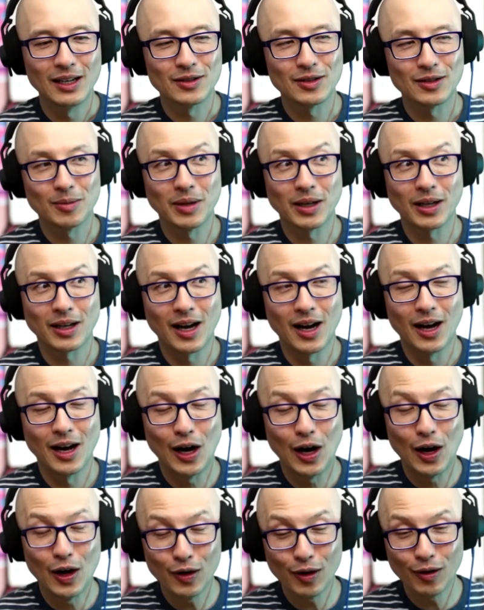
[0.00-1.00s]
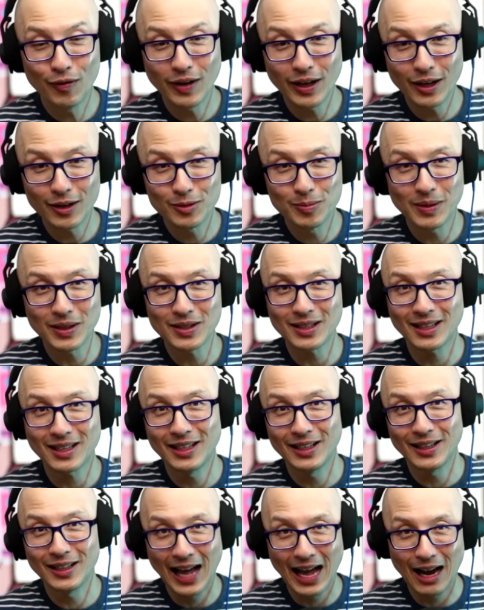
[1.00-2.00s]
So I'm like, 100 videos,
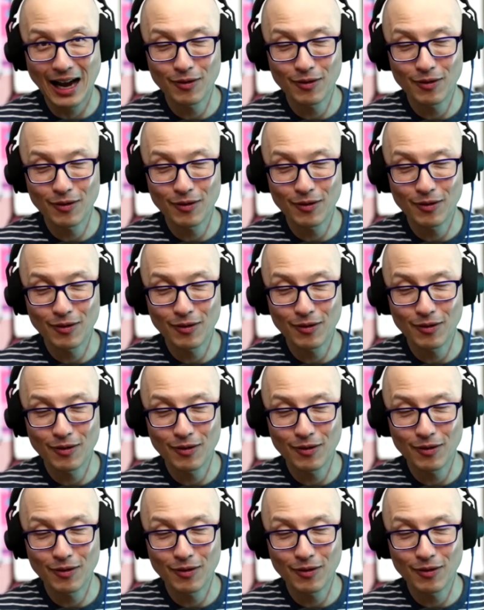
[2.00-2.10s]
basically the